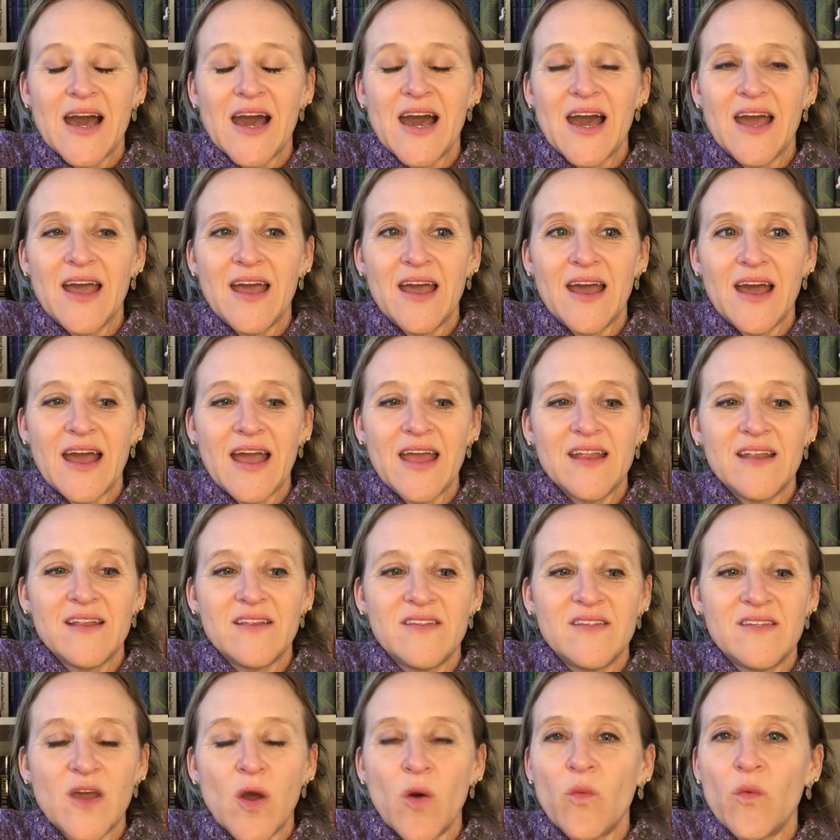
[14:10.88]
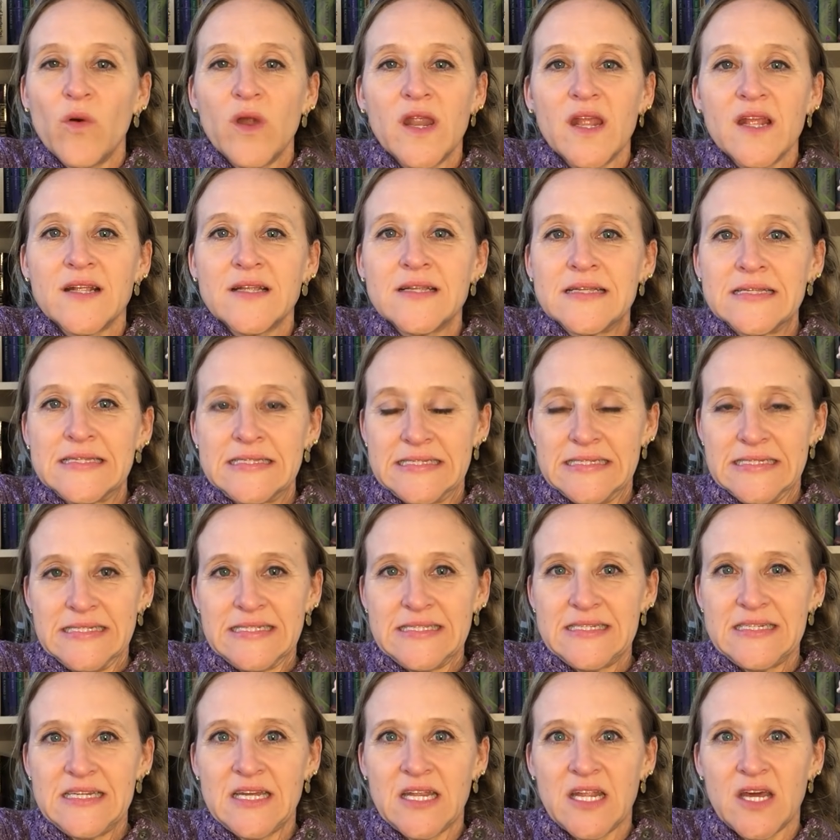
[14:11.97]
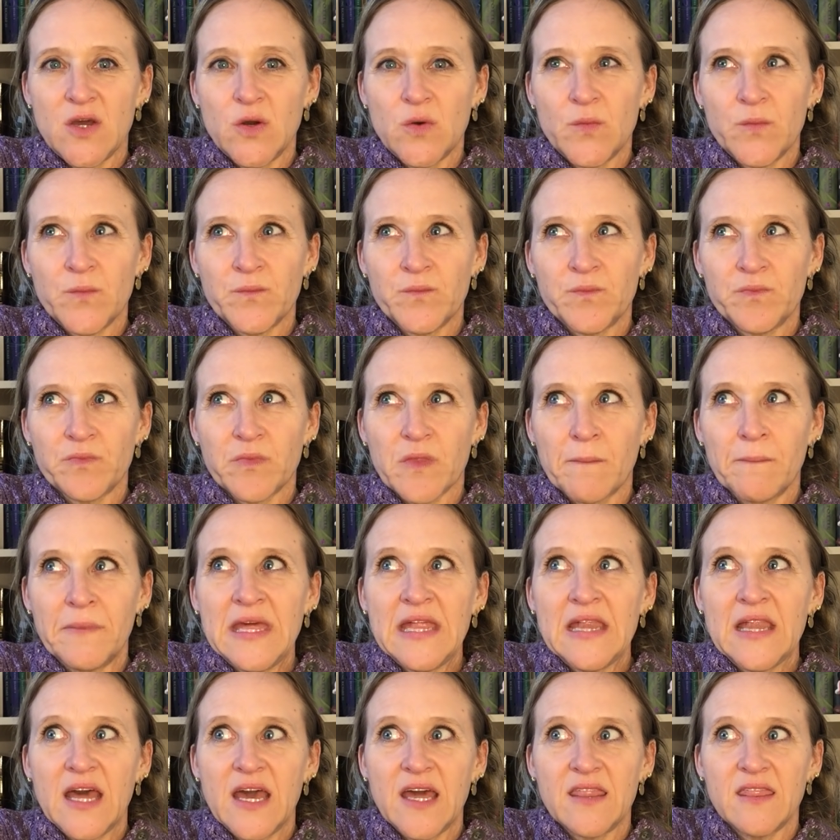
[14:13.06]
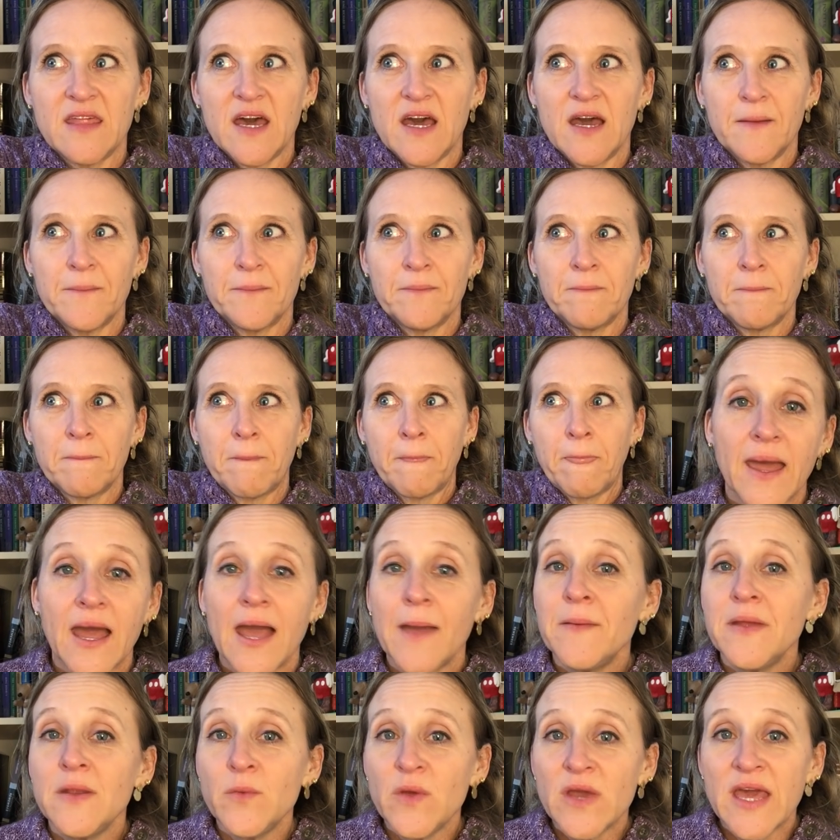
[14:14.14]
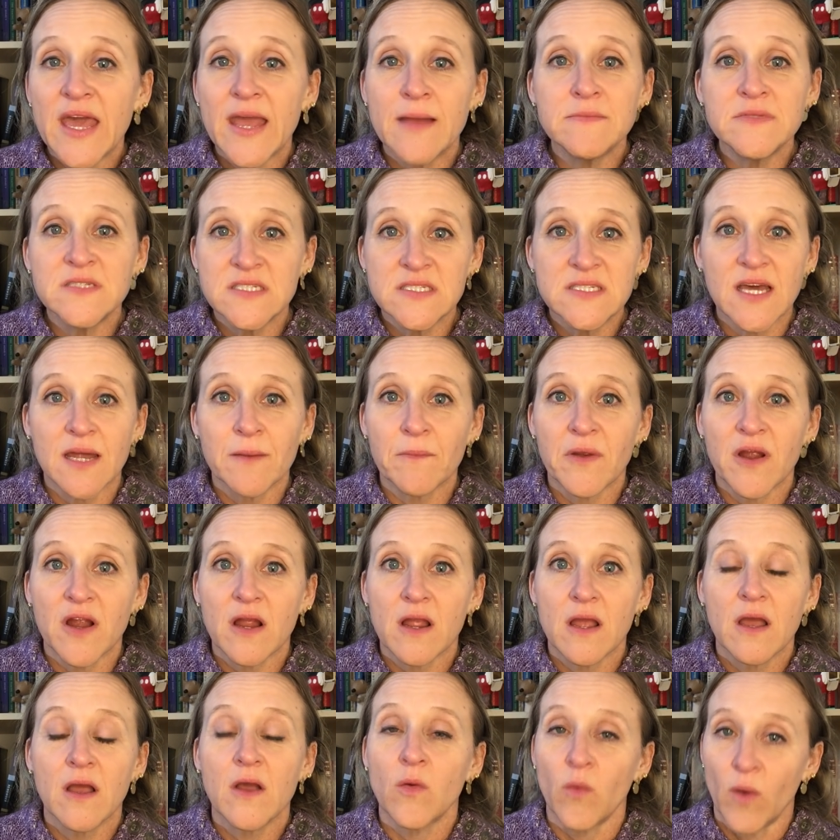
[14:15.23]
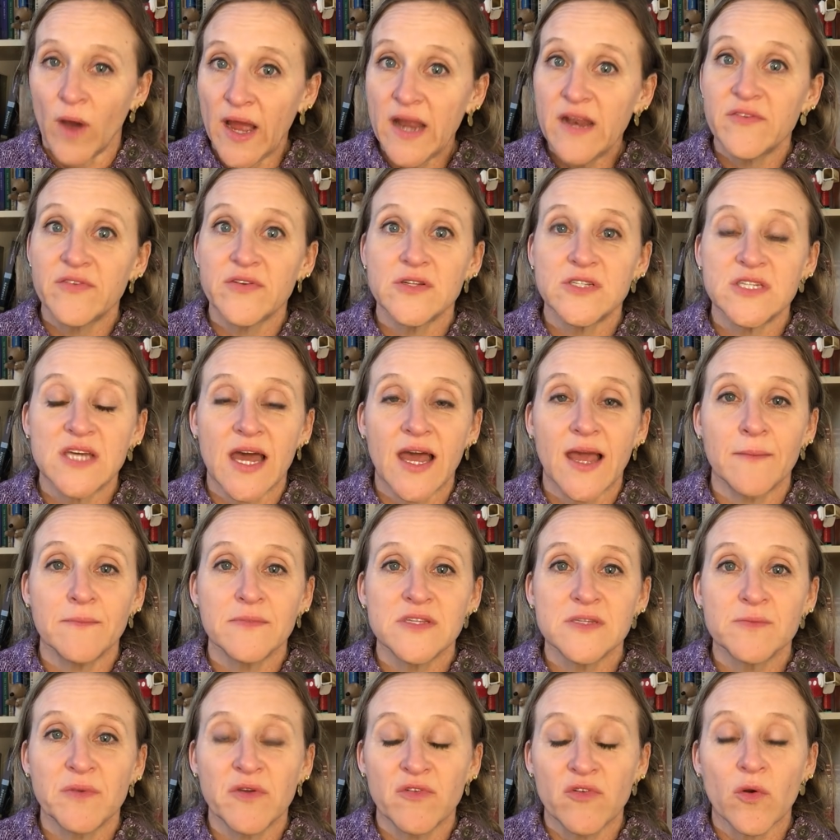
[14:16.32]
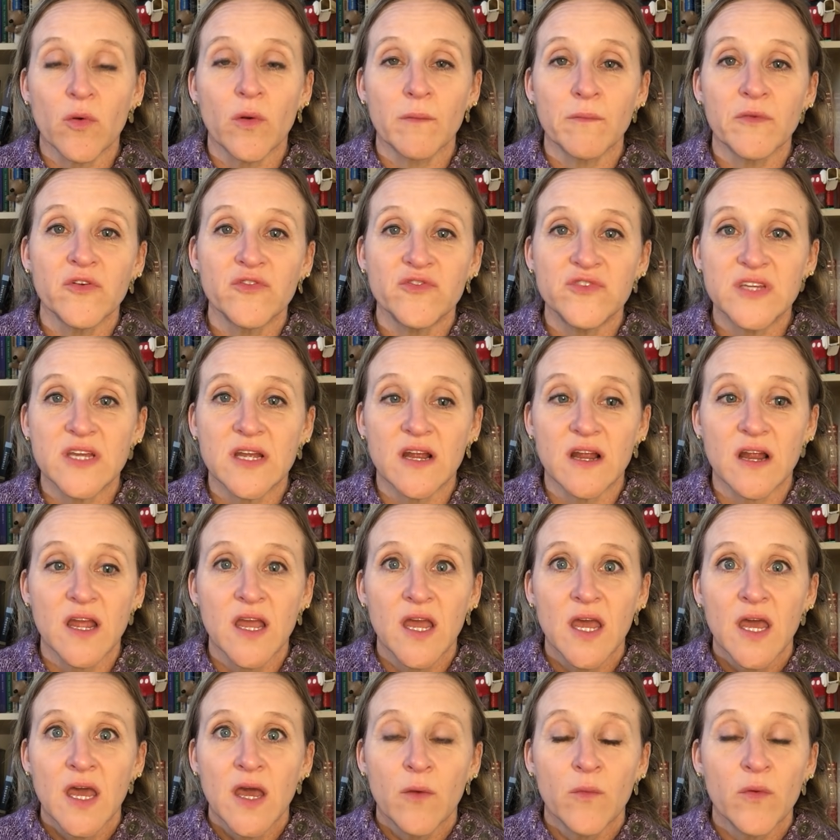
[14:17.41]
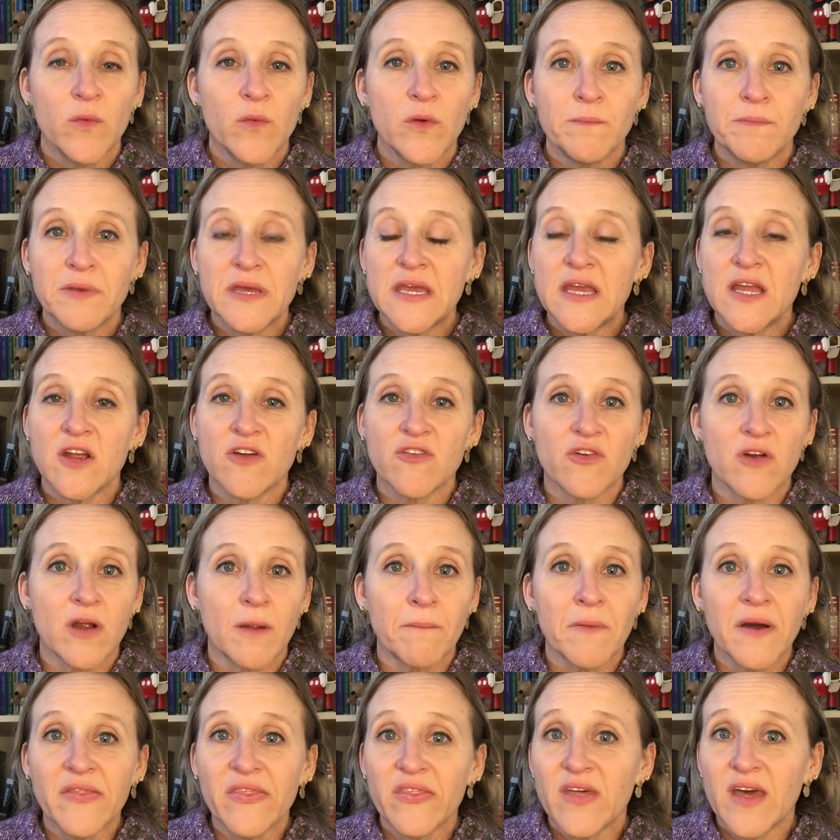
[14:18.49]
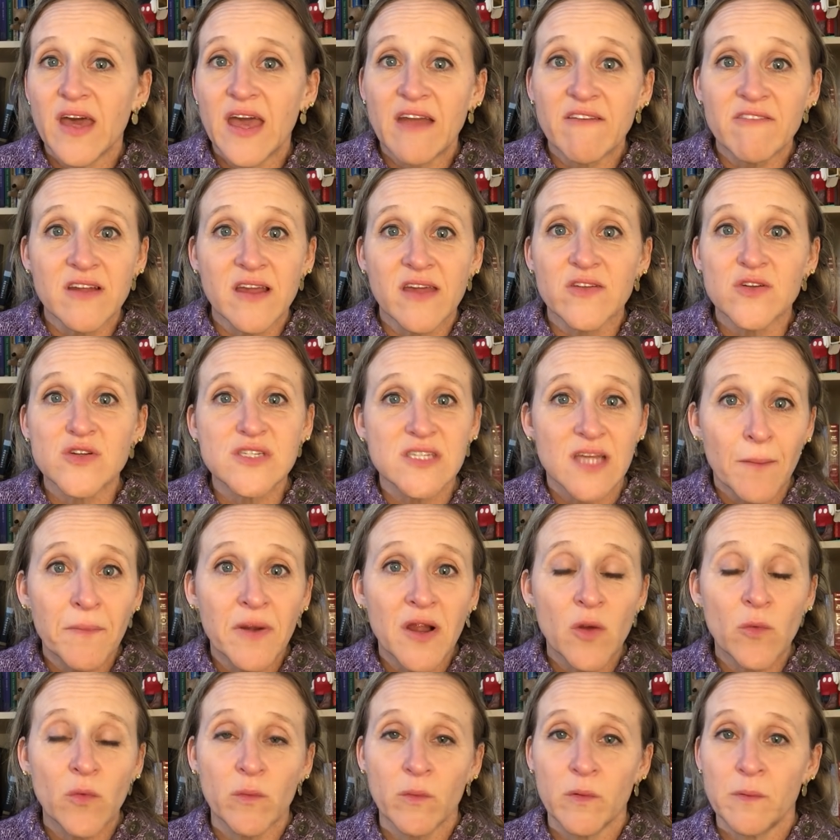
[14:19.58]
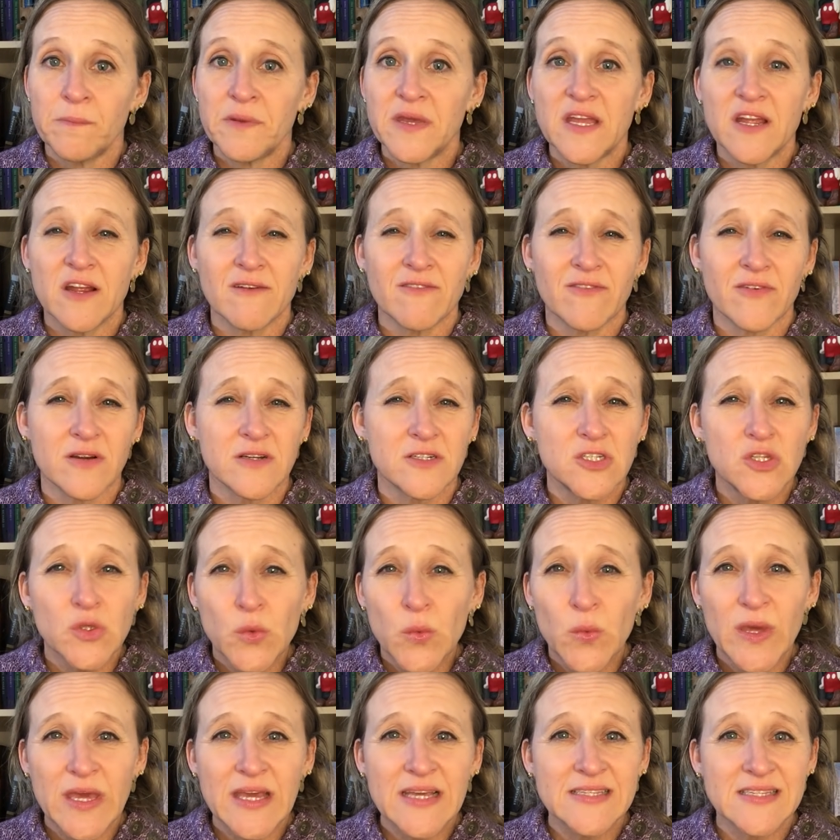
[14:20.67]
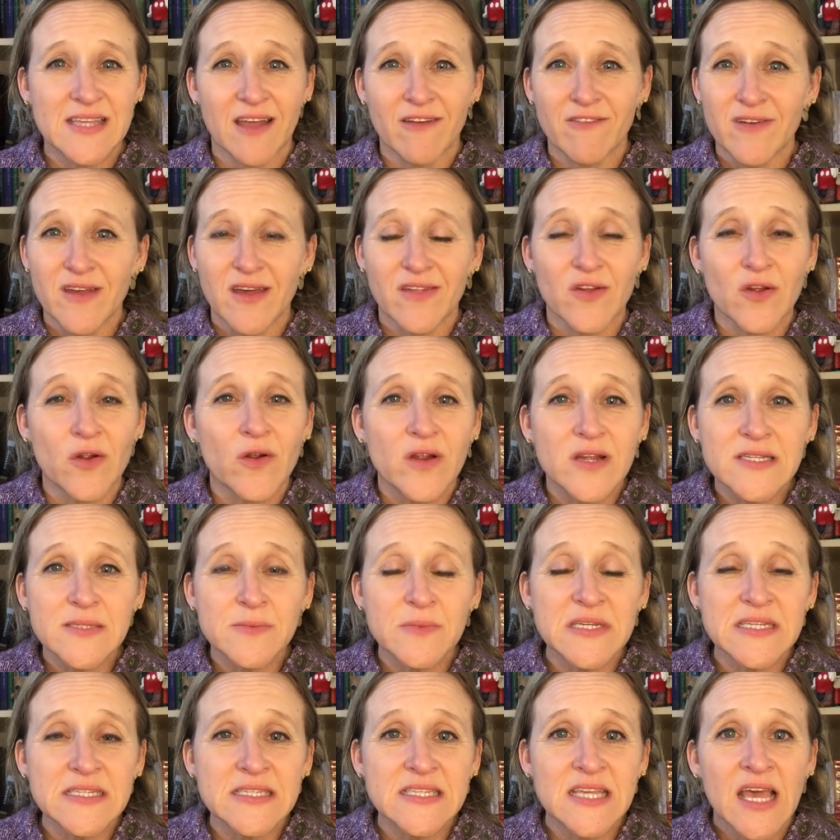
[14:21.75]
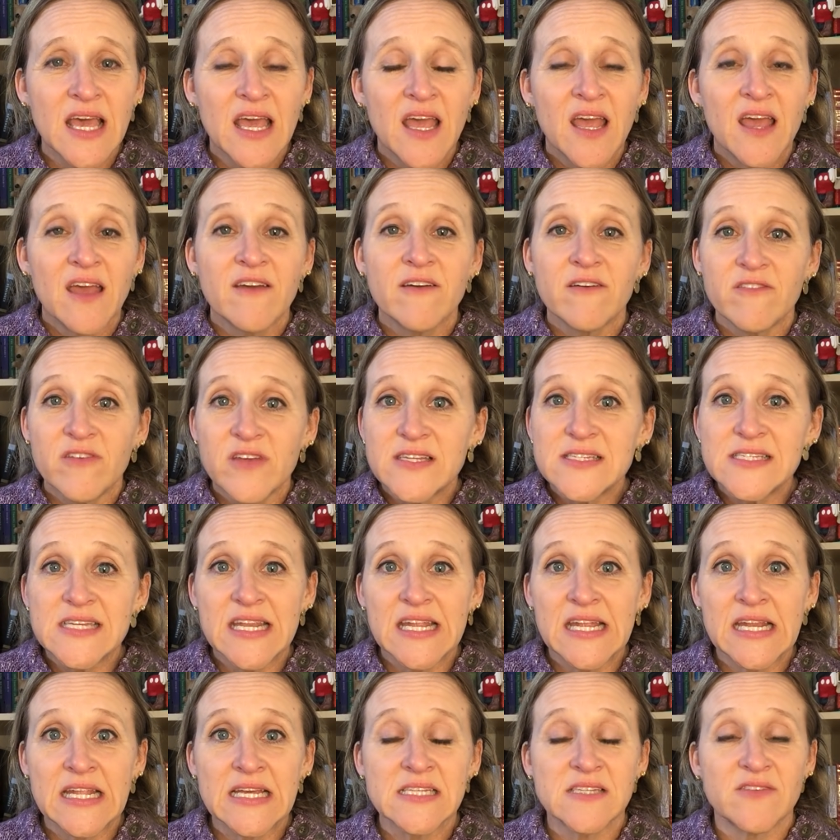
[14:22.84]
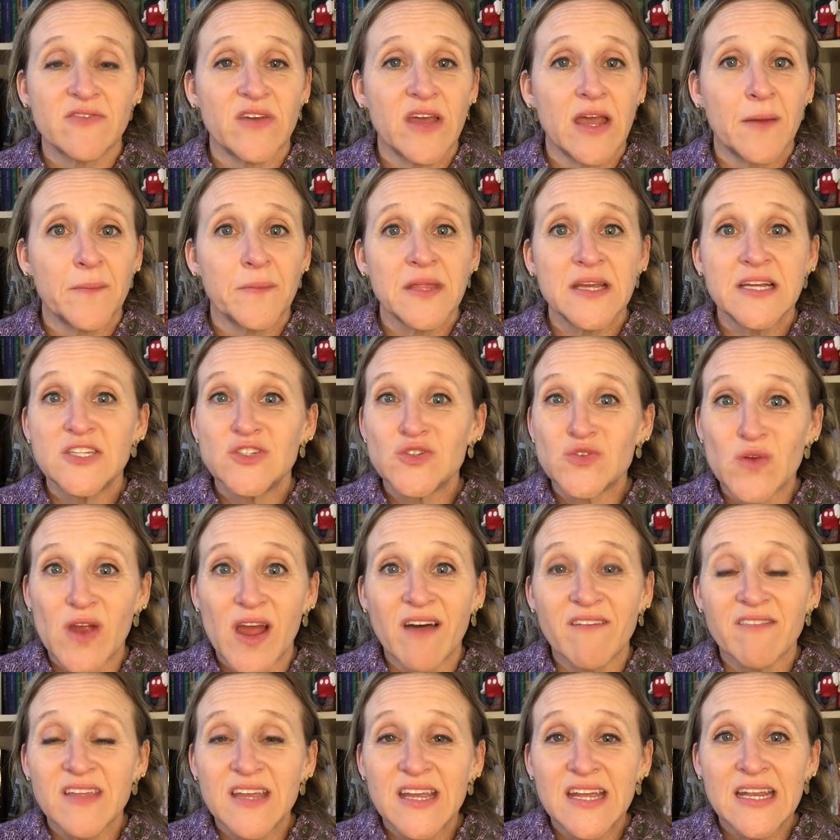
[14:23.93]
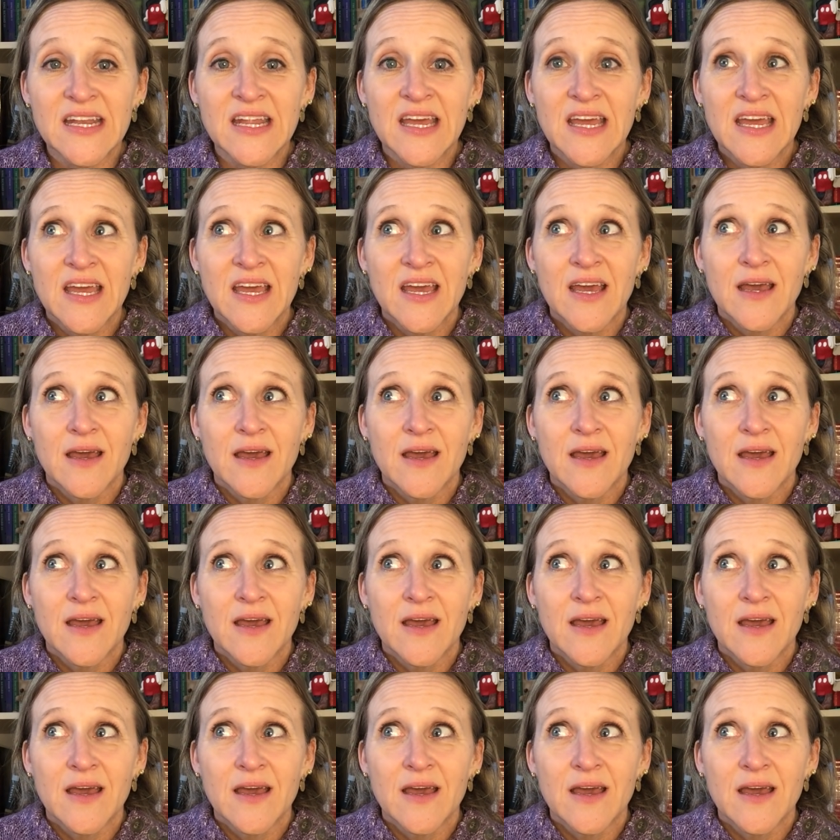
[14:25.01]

I I don't want to, you know, be like that. I mean, we came to Denmark quite a few times before we moved here. We would be here for a month every other summer. We would be here for two weeks every other Christmas, visiting his family, traveling